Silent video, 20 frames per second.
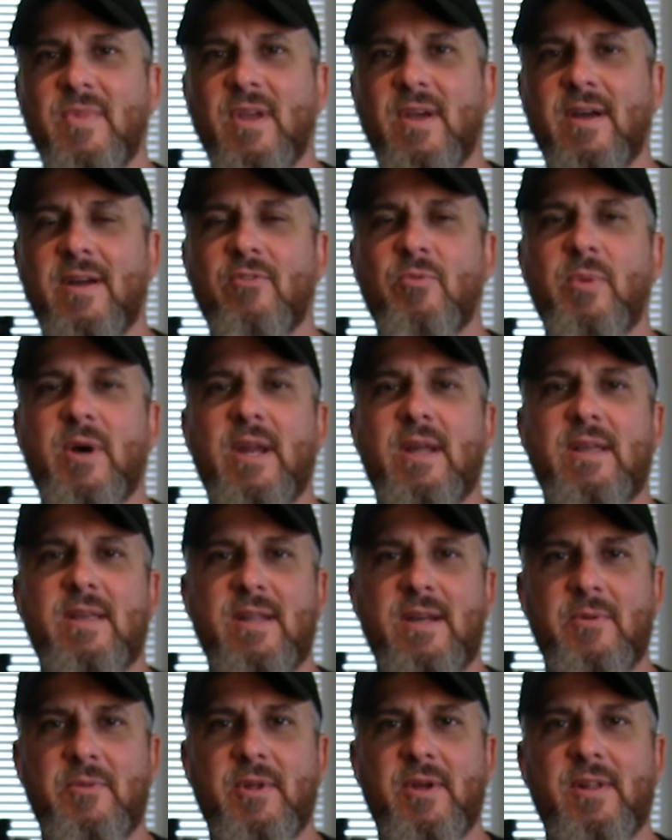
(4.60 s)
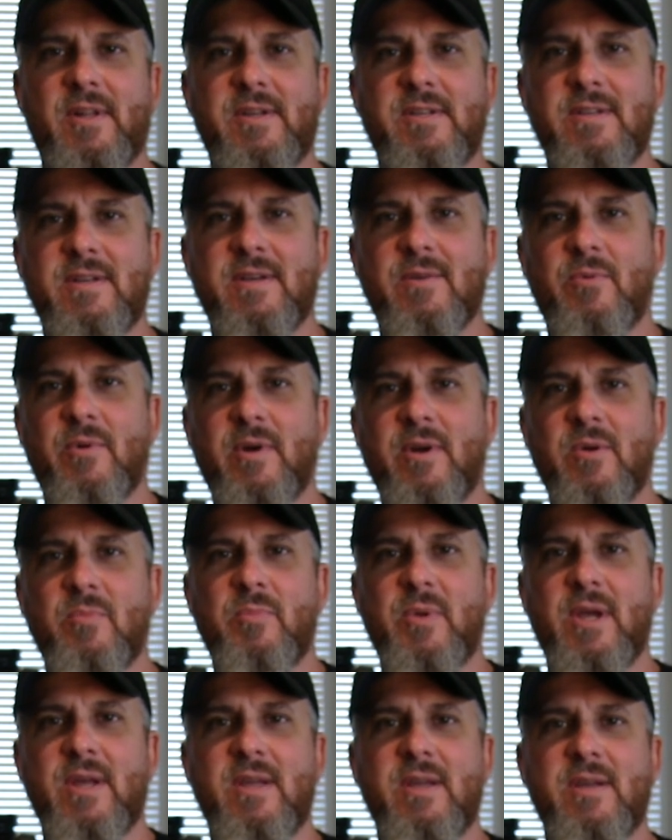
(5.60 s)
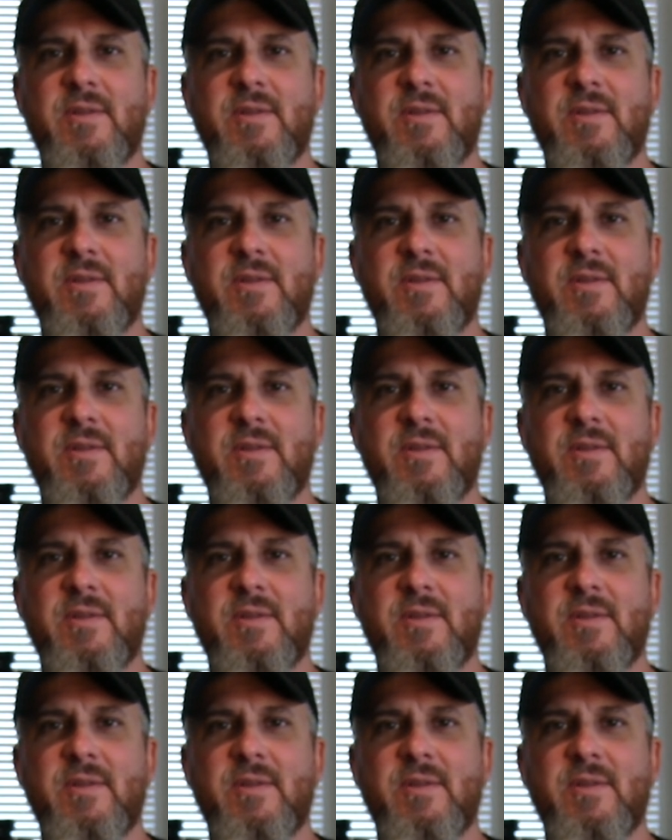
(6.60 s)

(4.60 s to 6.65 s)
Hi everybody, Kenny with Ugly Tent. Welcome back